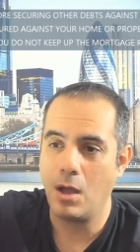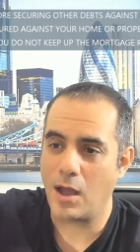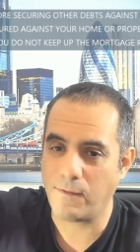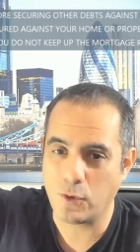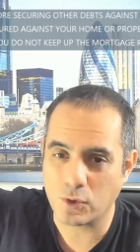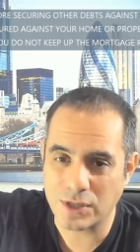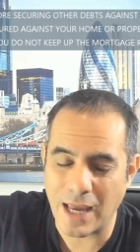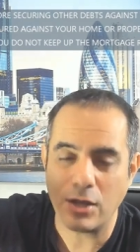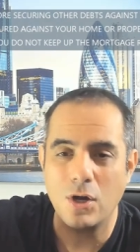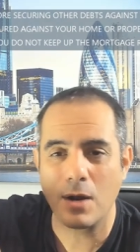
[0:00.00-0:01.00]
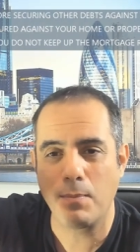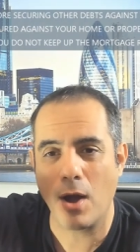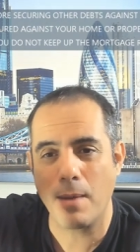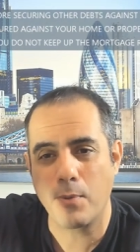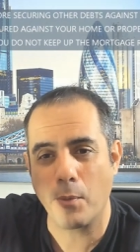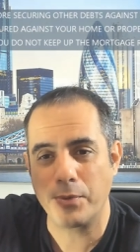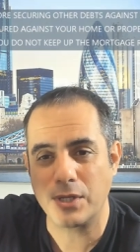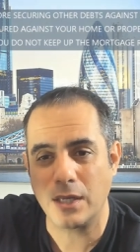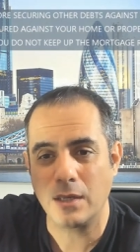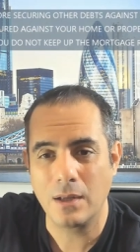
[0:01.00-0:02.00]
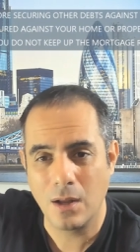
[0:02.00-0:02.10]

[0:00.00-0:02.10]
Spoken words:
If you say you're going to buy a property,